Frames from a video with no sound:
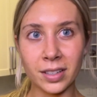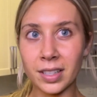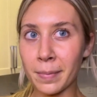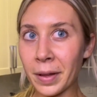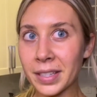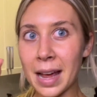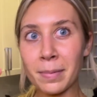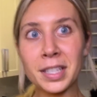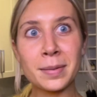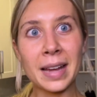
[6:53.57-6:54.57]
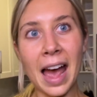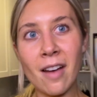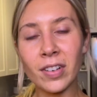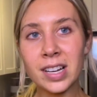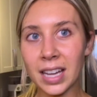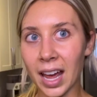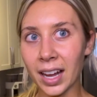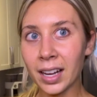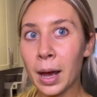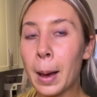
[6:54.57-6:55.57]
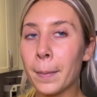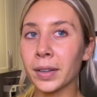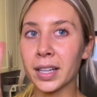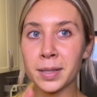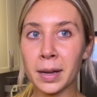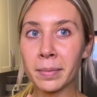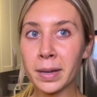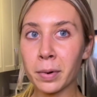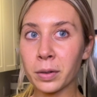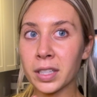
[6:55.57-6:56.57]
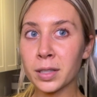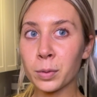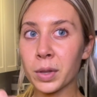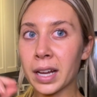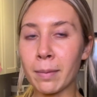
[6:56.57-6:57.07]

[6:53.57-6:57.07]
Somehow this happens to me every day, but let's make my protein smoothie.